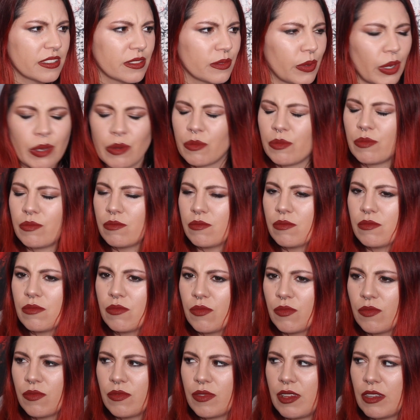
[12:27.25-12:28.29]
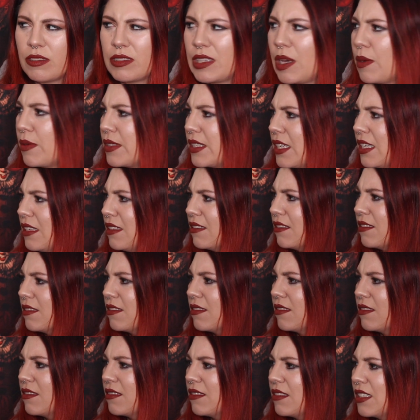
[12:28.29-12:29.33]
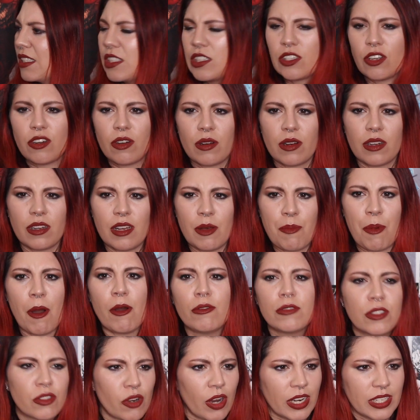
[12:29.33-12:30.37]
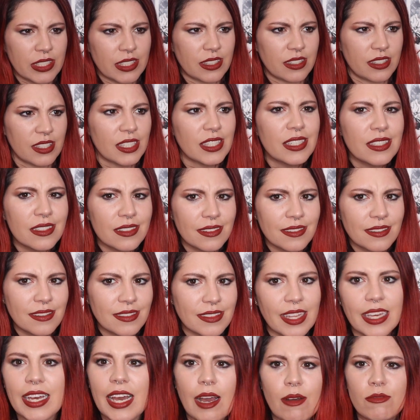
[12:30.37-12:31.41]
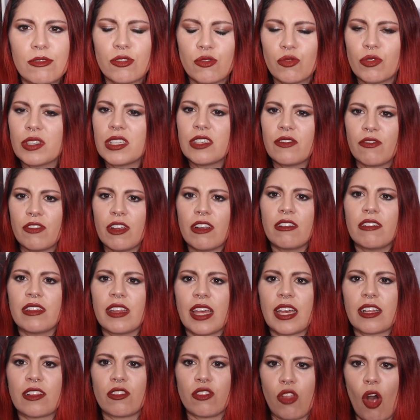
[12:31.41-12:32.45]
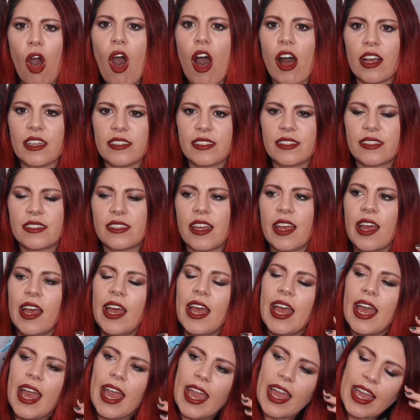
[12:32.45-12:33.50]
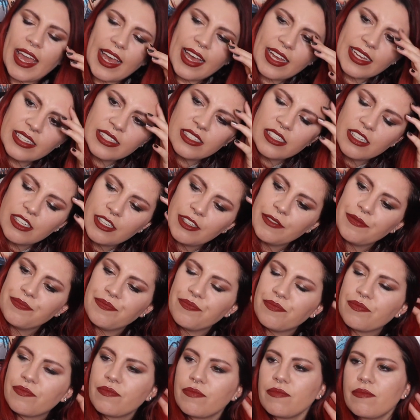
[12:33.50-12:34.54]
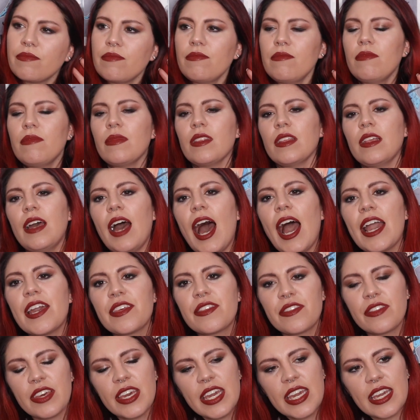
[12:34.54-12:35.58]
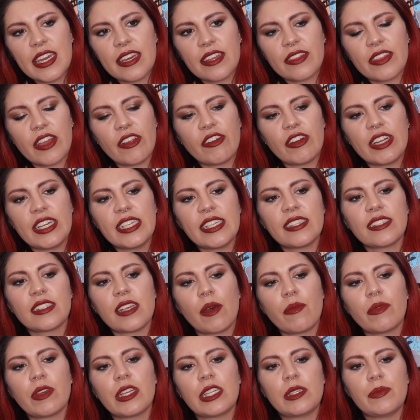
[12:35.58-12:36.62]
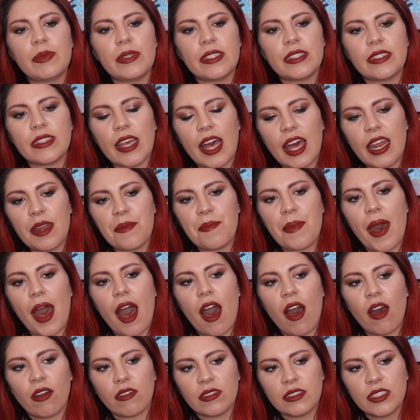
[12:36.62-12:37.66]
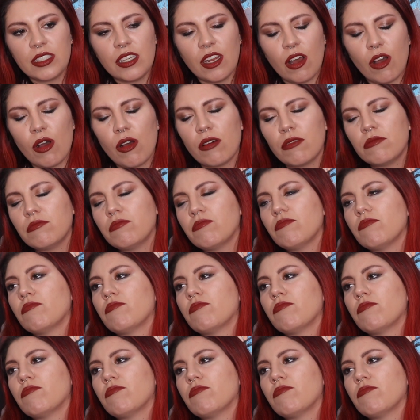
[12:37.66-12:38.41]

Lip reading: Wait, that was it? Is there a post-credit scene? Like, I was really very, like, lost. And I think there is something to be said about, you know,